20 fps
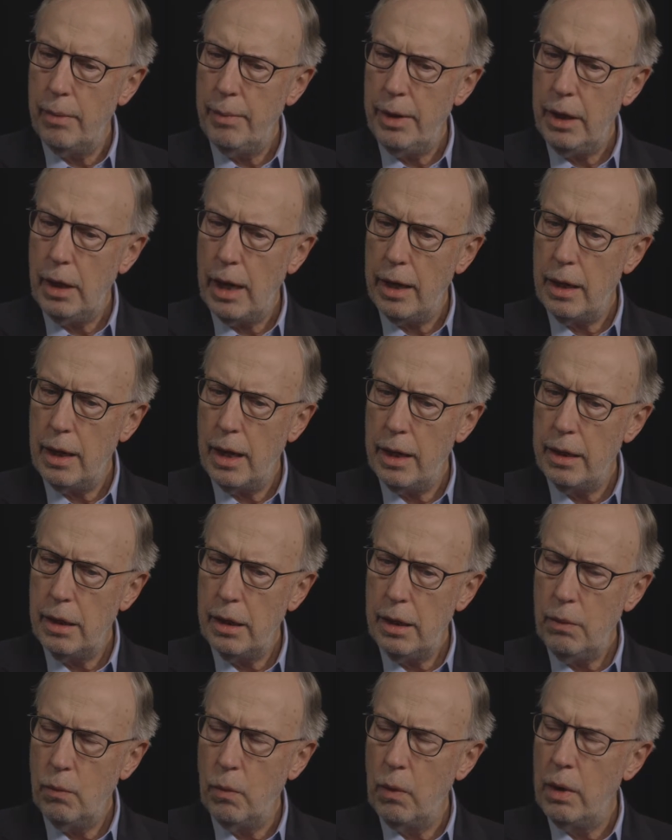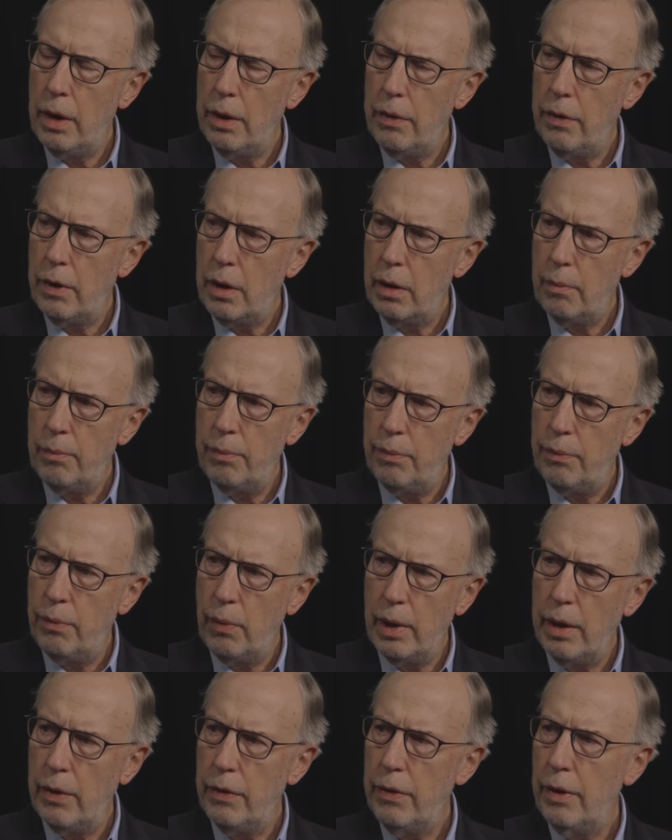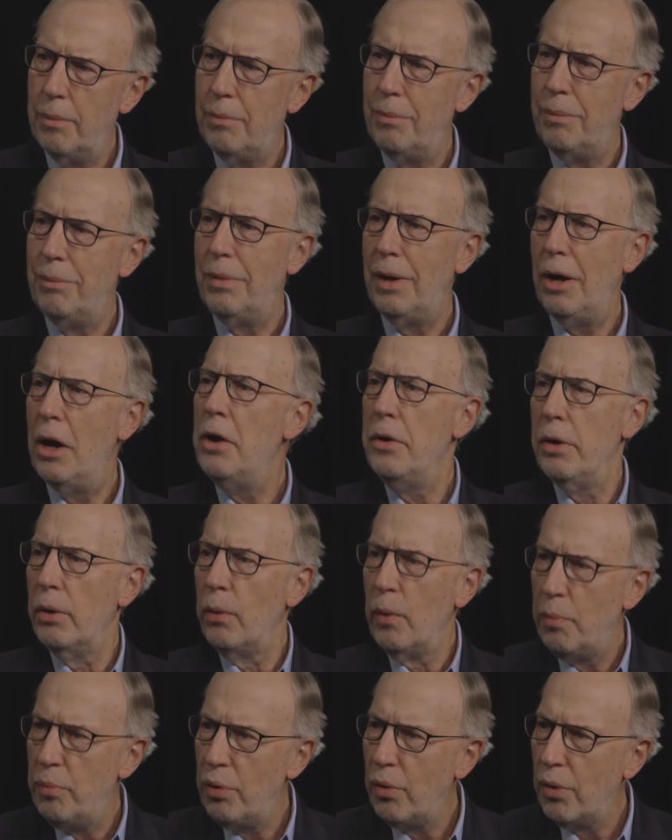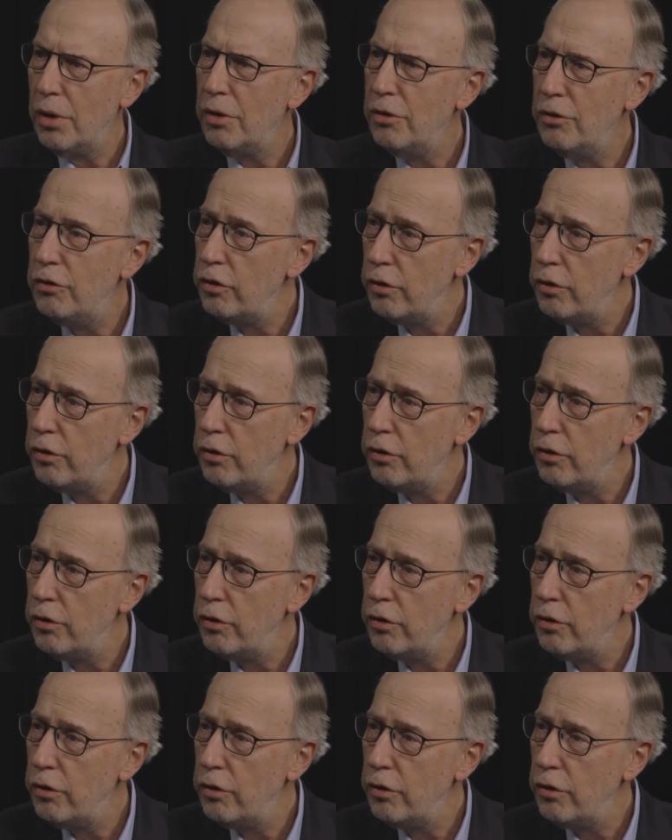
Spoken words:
I mean, I think one of the underreported